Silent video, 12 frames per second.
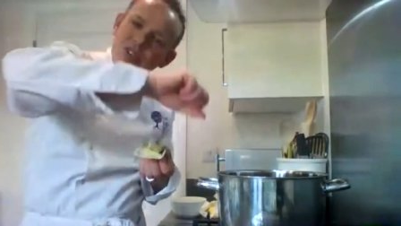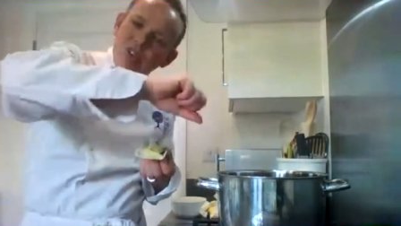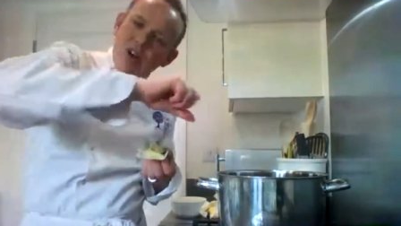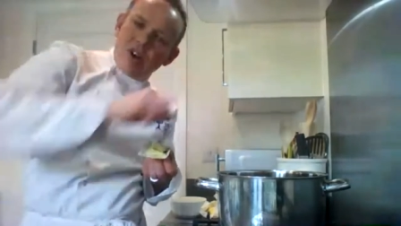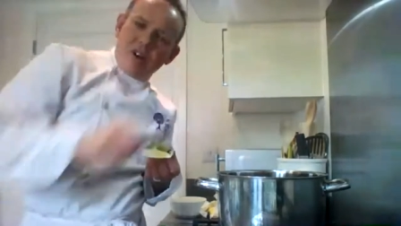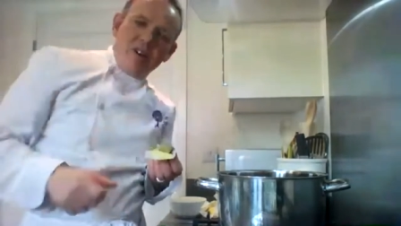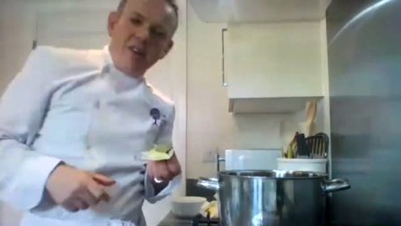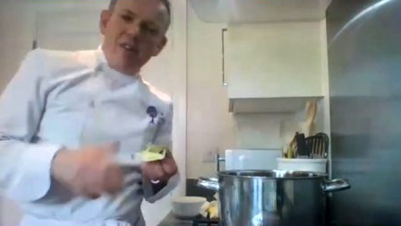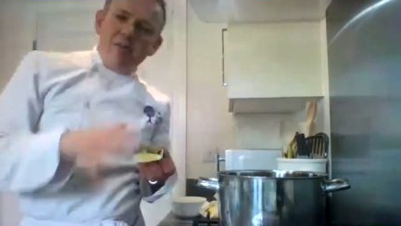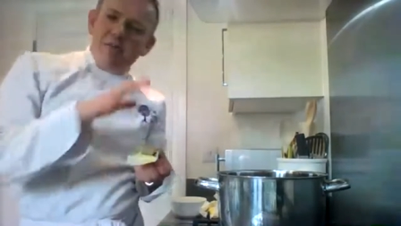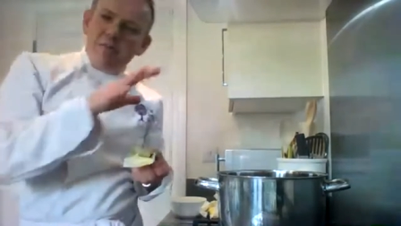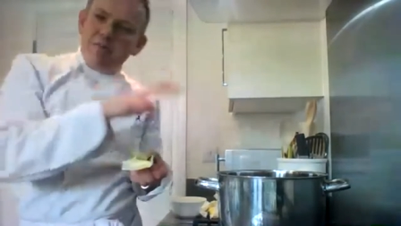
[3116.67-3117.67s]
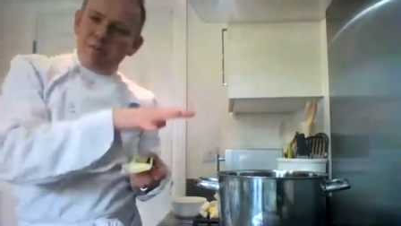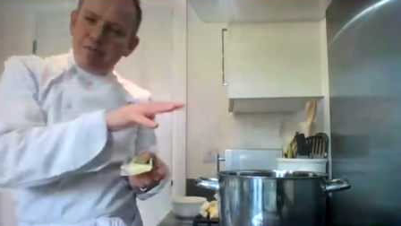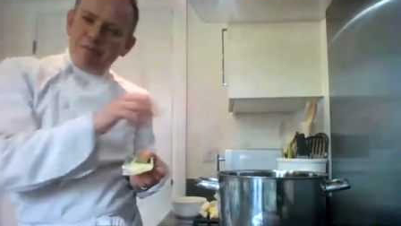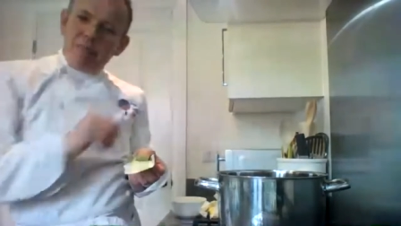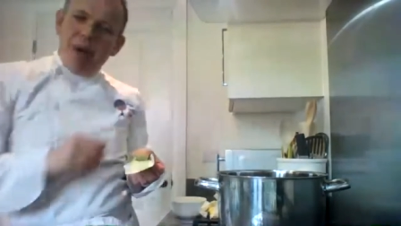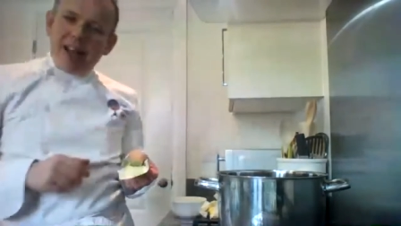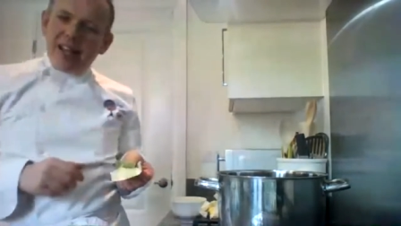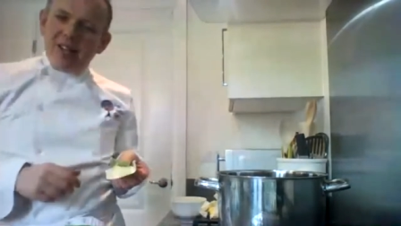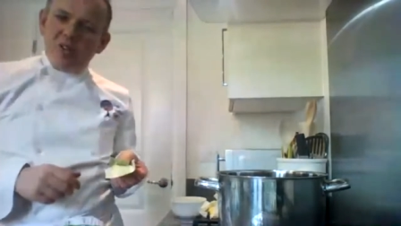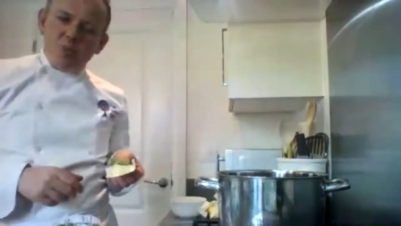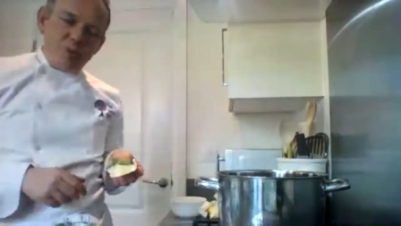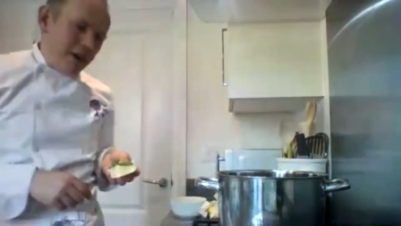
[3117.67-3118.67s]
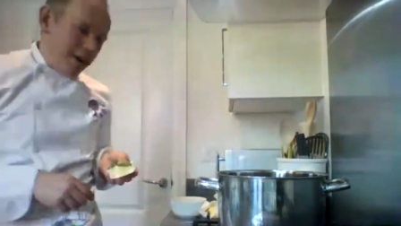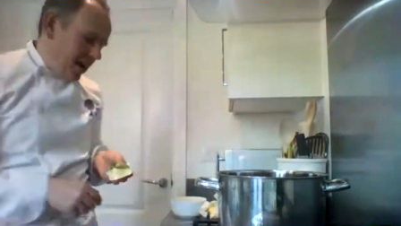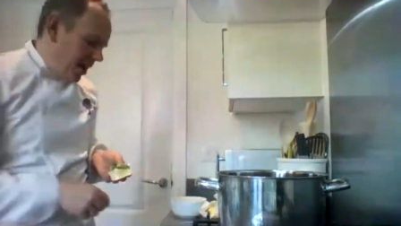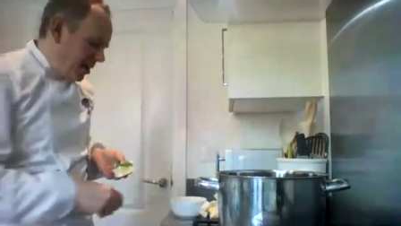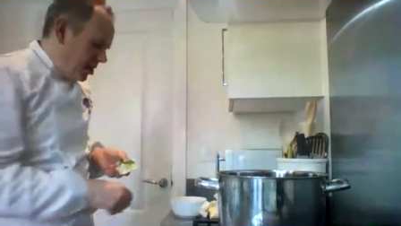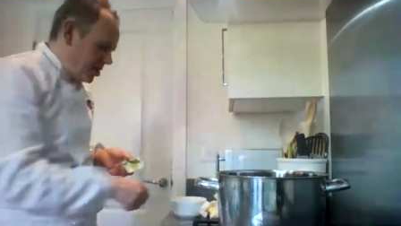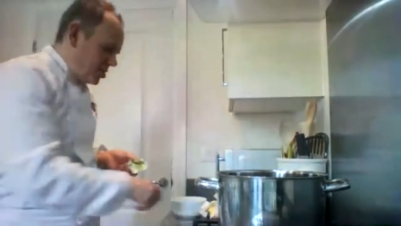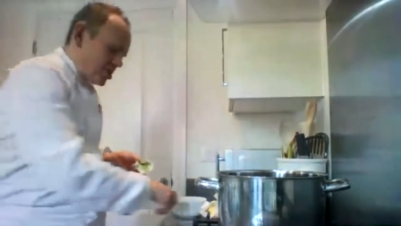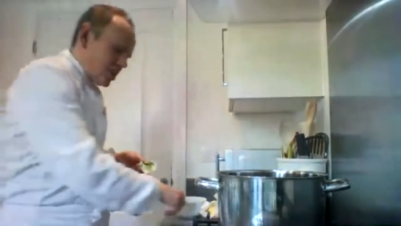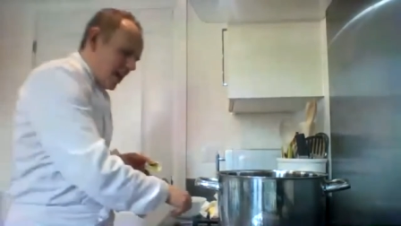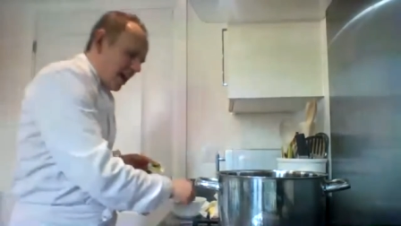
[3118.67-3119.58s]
stock back in with my onions,